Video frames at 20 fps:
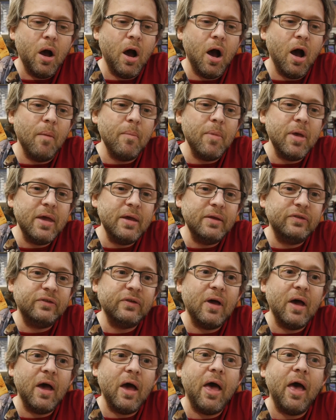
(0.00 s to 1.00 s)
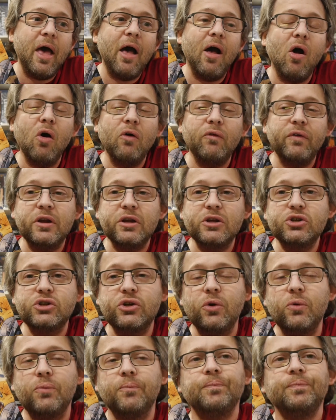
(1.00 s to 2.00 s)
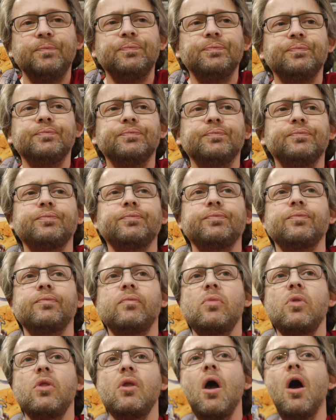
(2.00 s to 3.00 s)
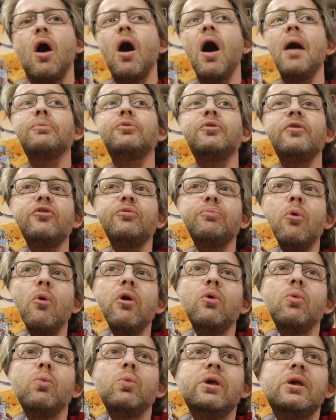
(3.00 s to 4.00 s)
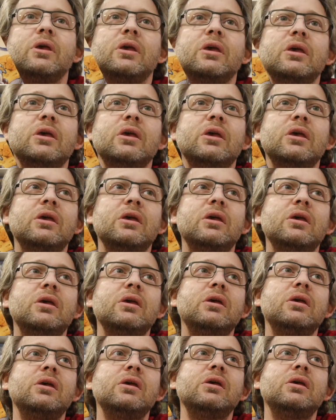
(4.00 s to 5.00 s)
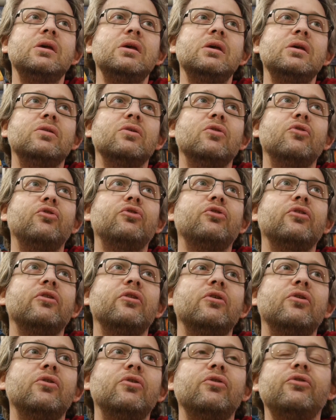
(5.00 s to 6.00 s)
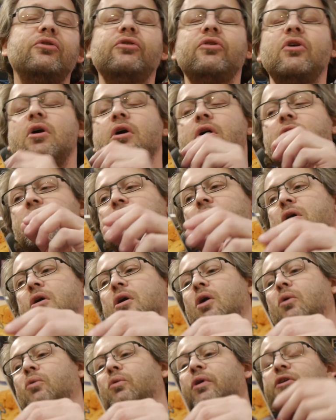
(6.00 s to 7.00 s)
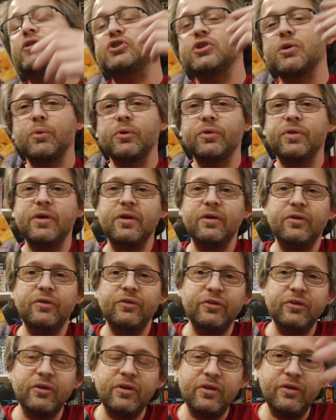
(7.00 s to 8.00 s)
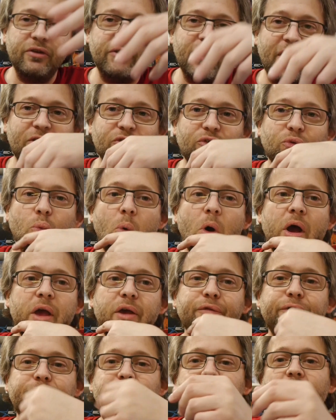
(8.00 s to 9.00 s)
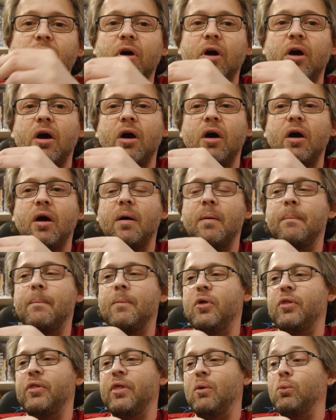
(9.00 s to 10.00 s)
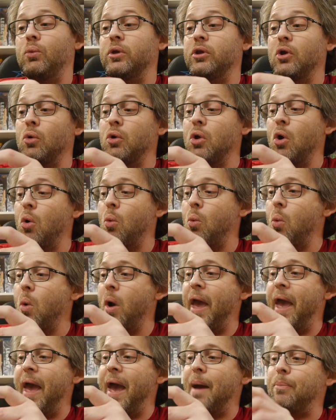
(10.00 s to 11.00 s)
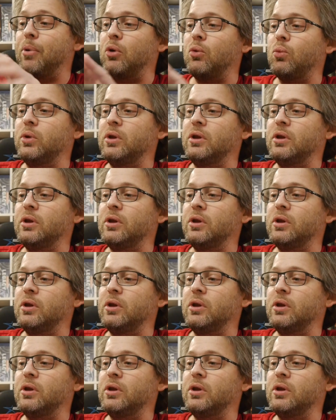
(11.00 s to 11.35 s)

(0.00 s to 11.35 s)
Um, it's a hell of an issue. Uh, up to this point, we there's there's a relationship with his his ex wife um, that we don't know what happened.